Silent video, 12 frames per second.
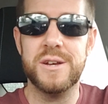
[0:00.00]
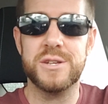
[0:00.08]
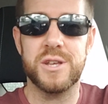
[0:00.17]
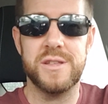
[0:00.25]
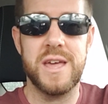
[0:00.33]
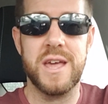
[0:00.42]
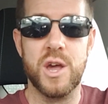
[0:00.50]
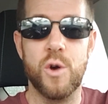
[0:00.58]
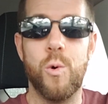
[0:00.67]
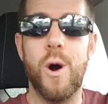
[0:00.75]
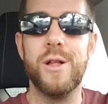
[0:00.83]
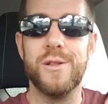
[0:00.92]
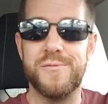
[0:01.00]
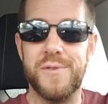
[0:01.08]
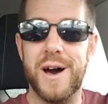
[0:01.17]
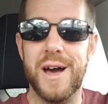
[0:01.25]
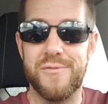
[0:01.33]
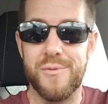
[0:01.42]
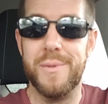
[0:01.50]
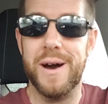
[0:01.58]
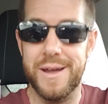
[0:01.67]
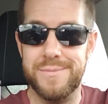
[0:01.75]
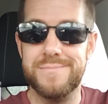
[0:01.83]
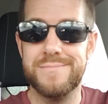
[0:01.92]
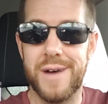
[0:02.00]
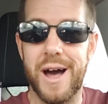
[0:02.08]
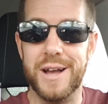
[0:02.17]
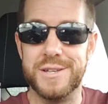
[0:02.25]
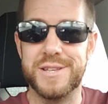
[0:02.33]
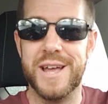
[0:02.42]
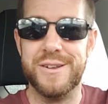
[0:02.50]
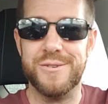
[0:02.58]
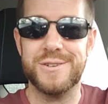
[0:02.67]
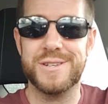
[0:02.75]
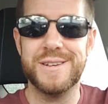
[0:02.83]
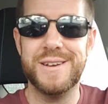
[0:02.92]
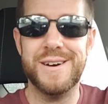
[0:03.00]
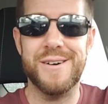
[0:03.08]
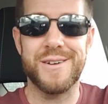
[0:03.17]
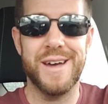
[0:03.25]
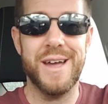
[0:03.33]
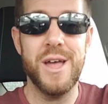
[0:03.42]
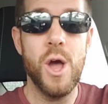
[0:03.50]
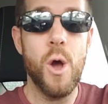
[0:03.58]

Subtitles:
so they can qualify for my high standards. Okay?